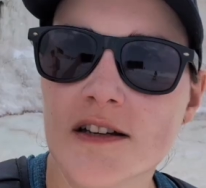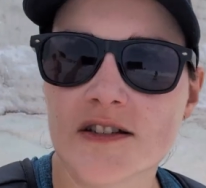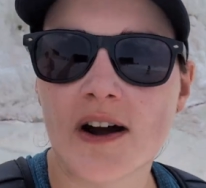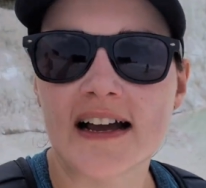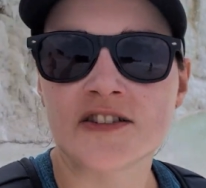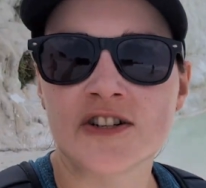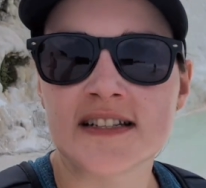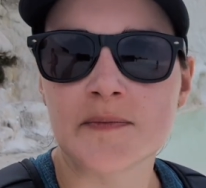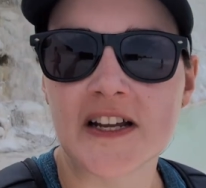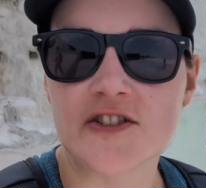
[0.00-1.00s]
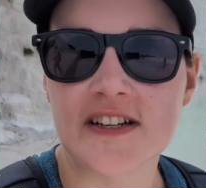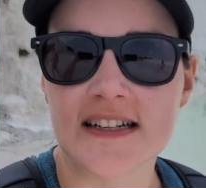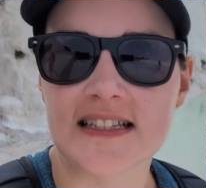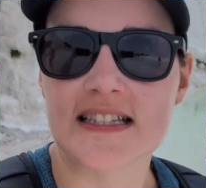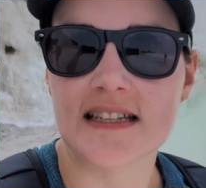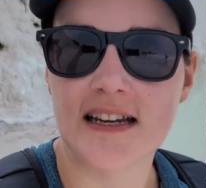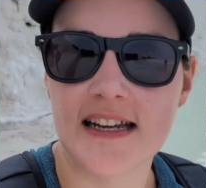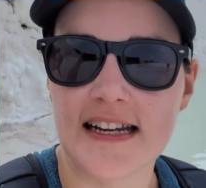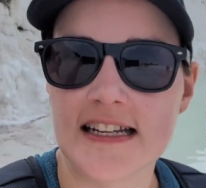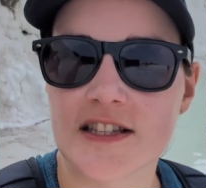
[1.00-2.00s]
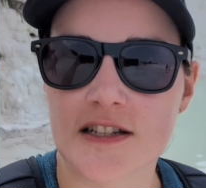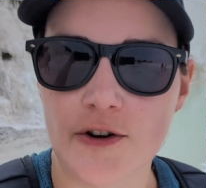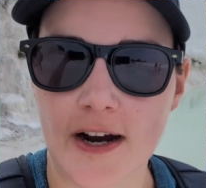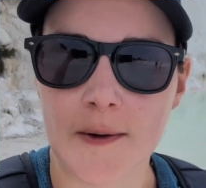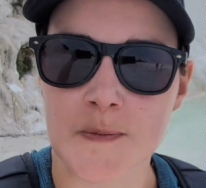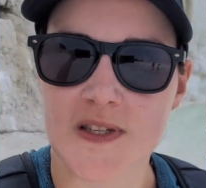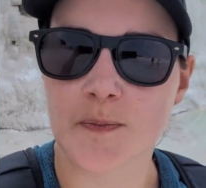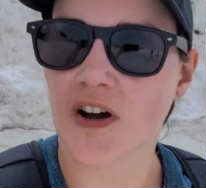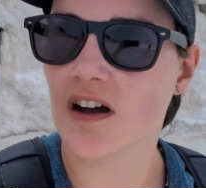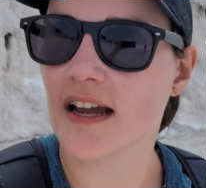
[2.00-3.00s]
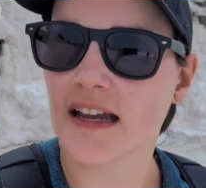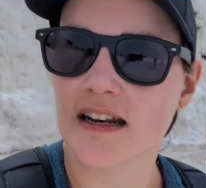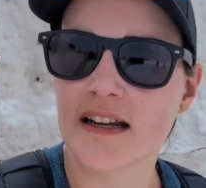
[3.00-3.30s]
So as Tristan mentioned, it's an Instagram spot.